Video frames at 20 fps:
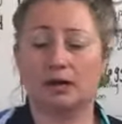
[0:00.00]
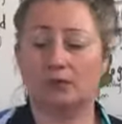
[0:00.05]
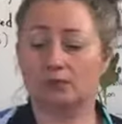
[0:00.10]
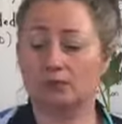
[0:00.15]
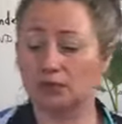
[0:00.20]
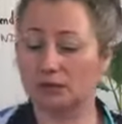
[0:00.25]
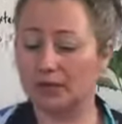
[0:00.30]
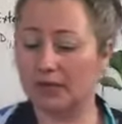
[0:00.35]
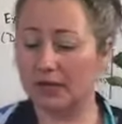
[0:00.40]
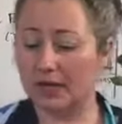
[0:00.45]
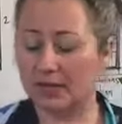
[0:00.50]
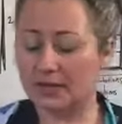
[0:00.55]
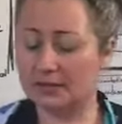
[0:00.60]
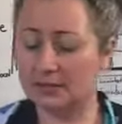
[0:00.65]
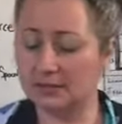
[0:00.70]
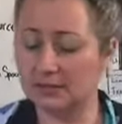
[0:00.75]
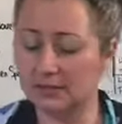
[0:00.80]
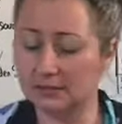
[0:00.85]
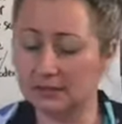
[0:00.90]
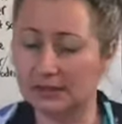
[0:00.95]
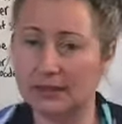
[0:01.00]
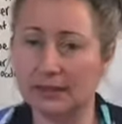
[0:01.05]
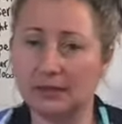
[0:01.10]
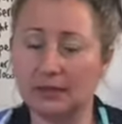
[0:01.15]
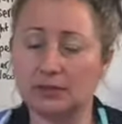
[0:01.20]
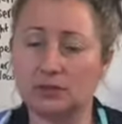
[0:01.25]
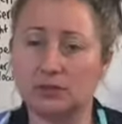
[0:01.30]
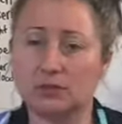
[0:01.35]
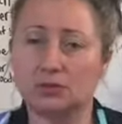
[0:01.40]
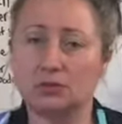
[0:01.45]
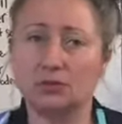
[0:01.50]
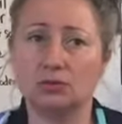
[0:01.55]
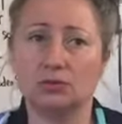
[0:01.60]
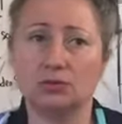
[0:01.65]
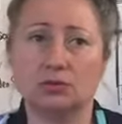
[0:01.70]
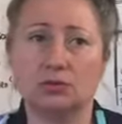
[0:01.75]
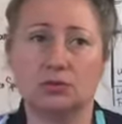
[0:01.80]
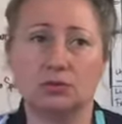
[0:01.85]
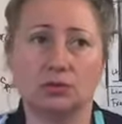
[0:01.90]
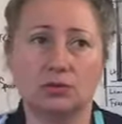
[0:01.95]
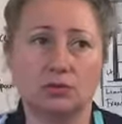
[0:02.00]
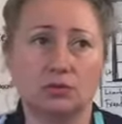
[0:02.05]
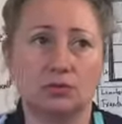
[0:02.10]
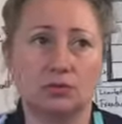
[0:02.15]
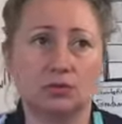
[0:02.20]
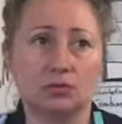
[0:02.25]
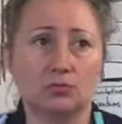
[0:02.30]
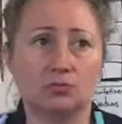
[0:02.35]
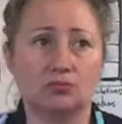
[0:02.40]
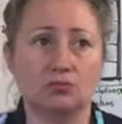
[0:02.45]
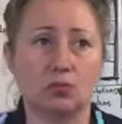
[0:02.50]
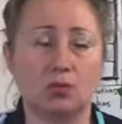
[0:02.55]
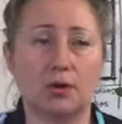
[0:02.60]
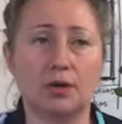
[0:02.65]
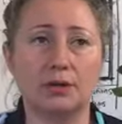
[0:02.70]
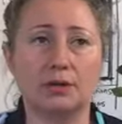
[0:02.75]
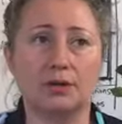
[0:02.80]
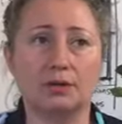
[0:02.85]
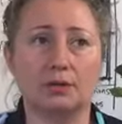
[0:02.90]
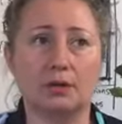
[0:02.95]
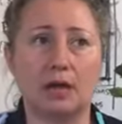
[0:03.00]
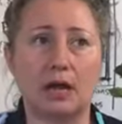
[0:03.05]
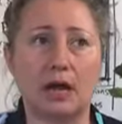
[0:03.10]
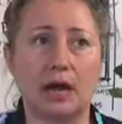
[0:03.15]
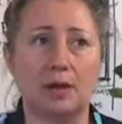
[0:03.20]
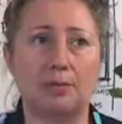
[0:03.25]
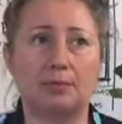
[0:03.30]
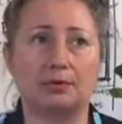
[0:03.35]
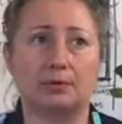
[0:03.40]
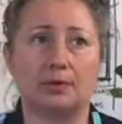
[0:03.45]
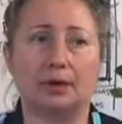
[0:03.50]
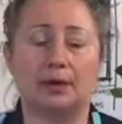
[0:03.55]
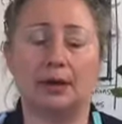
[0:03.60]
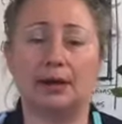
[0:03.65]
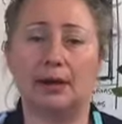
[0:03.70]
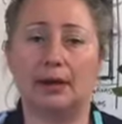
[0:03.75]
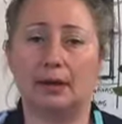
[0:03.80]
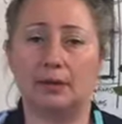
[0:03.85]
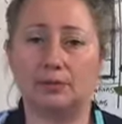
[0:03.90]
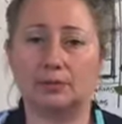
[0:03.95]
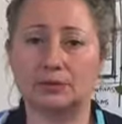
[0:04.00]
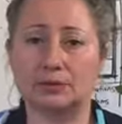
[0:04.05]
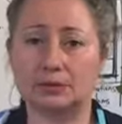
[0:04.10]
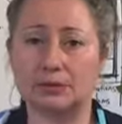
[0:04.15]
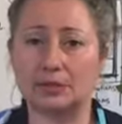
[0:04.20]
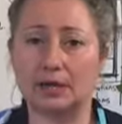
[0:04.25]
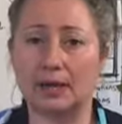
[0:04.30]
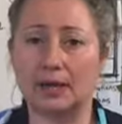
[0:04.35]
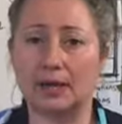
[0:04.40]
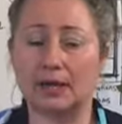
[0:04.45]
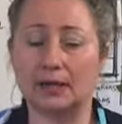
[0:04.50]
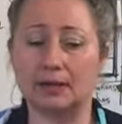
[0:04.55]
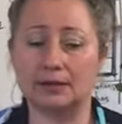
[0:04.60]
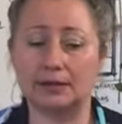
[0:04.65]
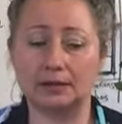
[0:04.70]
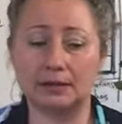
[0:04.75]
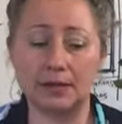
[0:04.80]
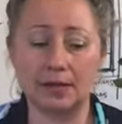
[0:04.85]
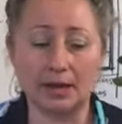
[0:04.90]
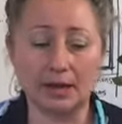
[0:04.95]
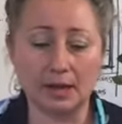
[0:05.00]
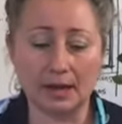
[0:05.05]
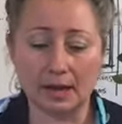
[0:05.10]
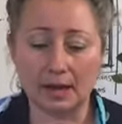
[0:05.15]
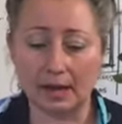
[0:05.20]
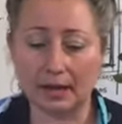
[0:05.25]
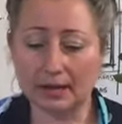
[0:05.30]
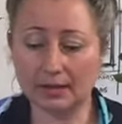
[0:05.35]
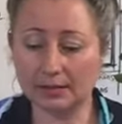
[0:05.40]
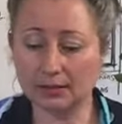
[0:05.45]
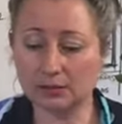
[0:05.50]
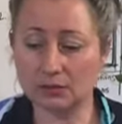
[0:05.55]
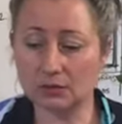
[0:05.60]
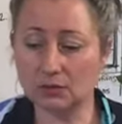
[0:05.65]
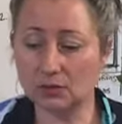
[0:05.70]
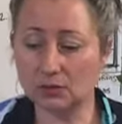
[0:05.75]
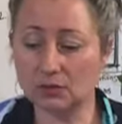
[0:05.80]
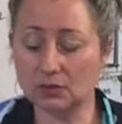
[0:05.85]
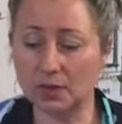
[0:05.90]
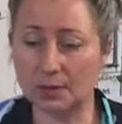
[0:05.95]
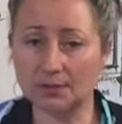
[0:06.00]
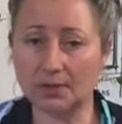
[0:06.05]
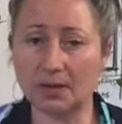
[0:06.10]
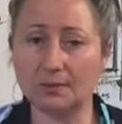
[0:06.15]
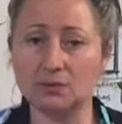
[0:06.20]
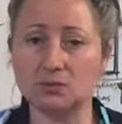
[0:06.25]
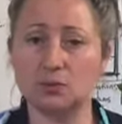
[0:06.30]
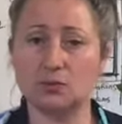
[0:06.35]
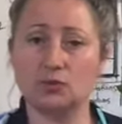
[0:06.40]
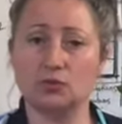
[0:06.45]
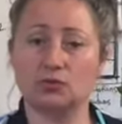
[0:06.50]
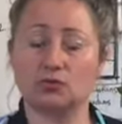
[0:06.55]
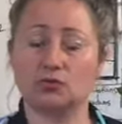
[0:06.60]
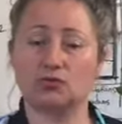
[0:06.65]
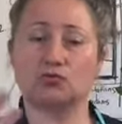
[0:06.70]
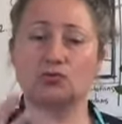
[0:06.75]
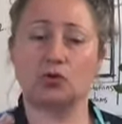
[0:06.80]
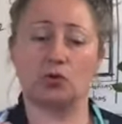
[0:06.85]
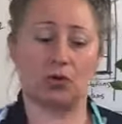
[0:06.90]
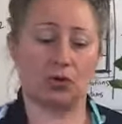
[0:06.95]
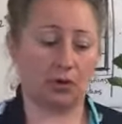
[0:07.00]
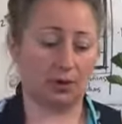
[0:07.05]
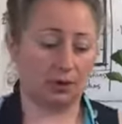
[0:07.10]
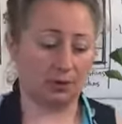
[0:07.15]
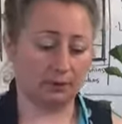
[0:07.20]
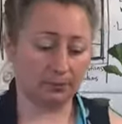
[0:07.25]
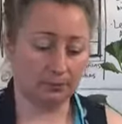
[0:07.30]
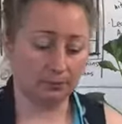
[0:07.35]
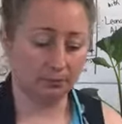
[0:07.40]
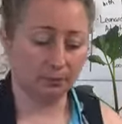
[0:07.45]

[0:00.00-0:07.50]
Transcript: Rudy has a link to the Royal Opera House, and it sometimes when you're drawing,